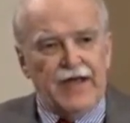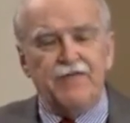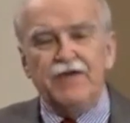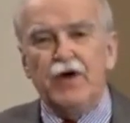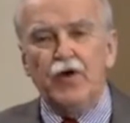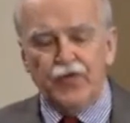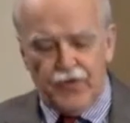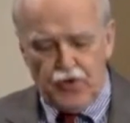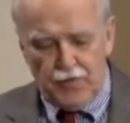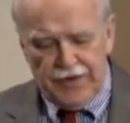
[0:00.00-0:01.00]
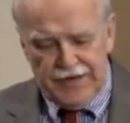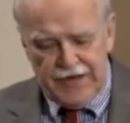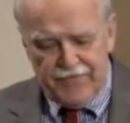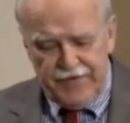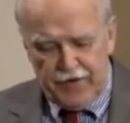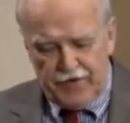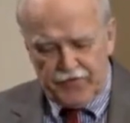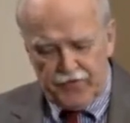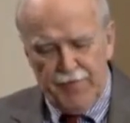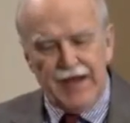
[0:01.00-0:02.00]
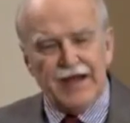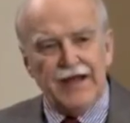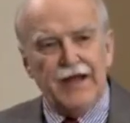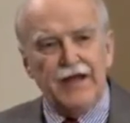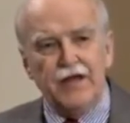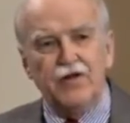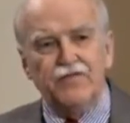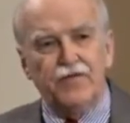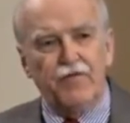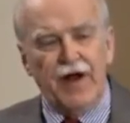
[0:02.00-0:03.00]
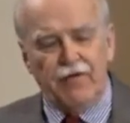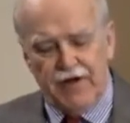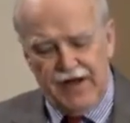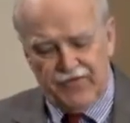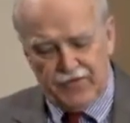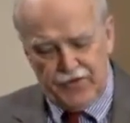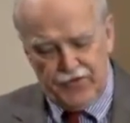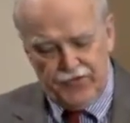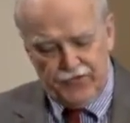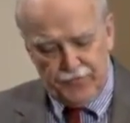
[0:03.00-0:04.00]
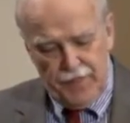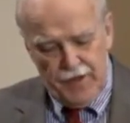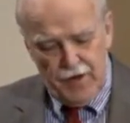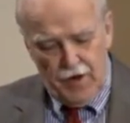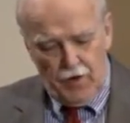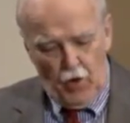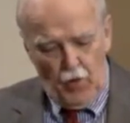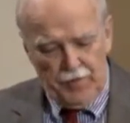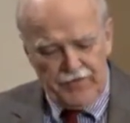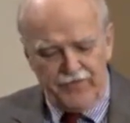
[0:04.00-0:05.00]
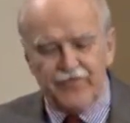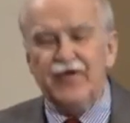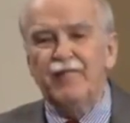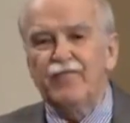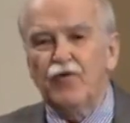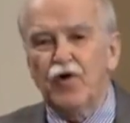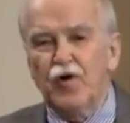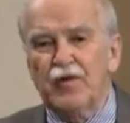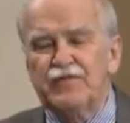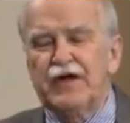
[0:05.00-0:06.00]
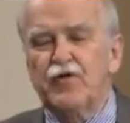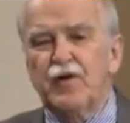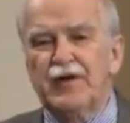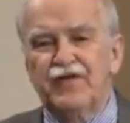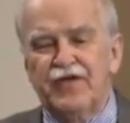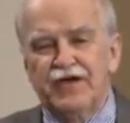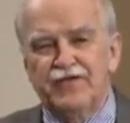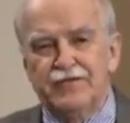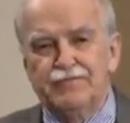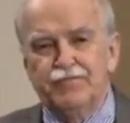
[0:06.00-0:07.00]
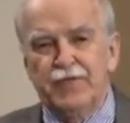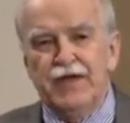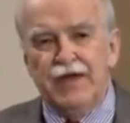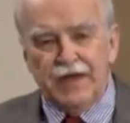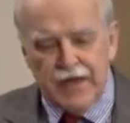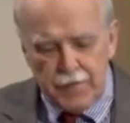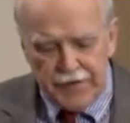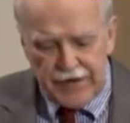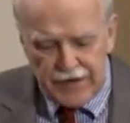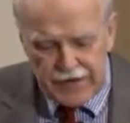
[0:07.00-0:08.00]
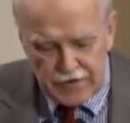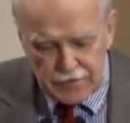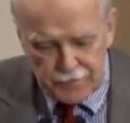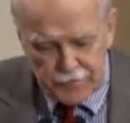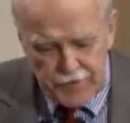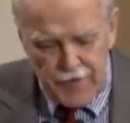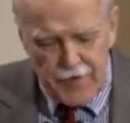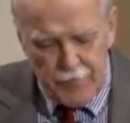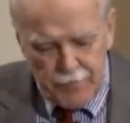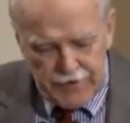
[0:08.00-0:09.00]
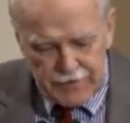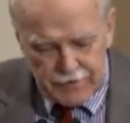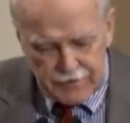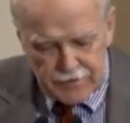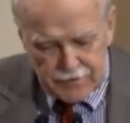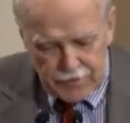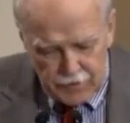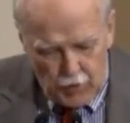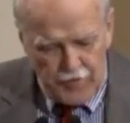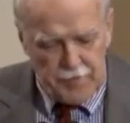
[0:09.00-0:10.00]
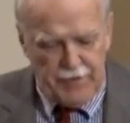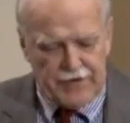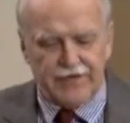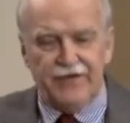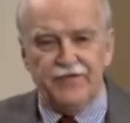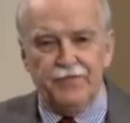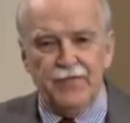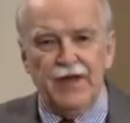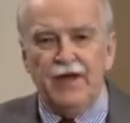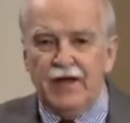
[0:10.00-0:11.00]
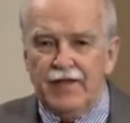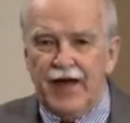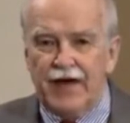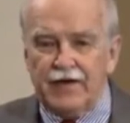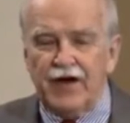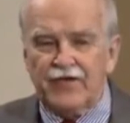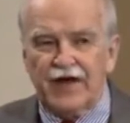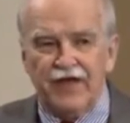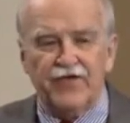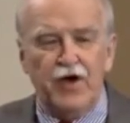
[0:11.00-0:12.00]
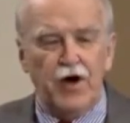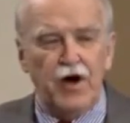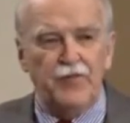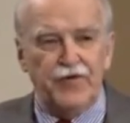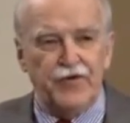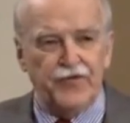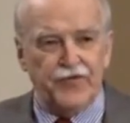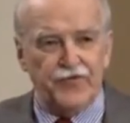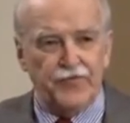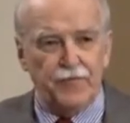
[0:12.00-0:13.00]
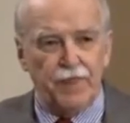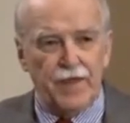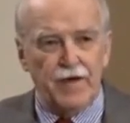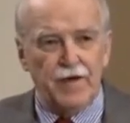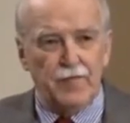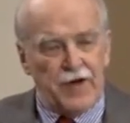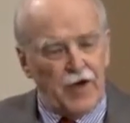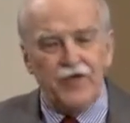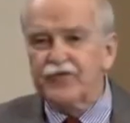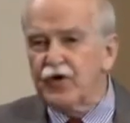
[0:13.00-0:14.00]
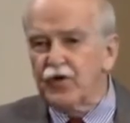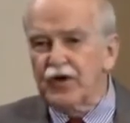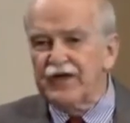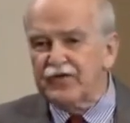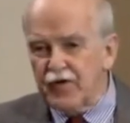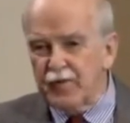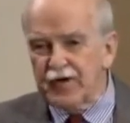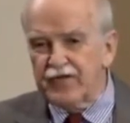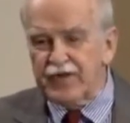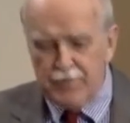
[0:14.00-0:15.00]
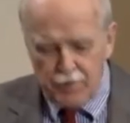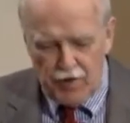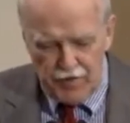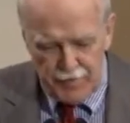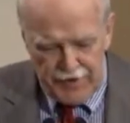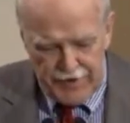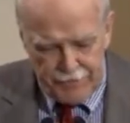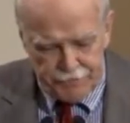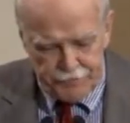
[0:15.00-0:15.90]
Even those who believe it ought to remain illegal for recreational use are open to some form of decriminalization. Keep it illegal, but lower the penalties. That does less harm to users, but it also lets criminals keep all the money.